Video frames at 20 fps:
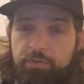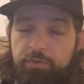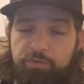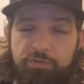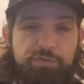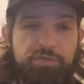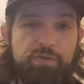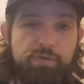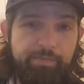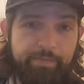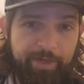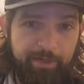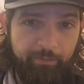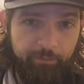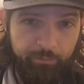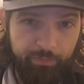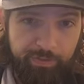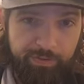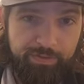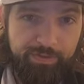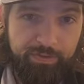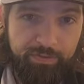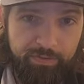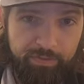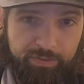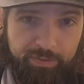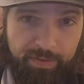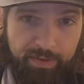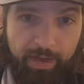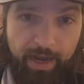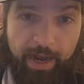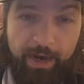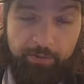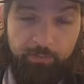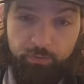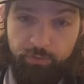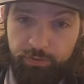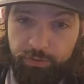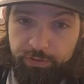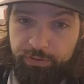are the main reasons I
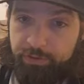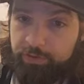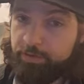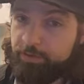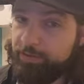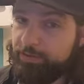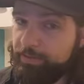would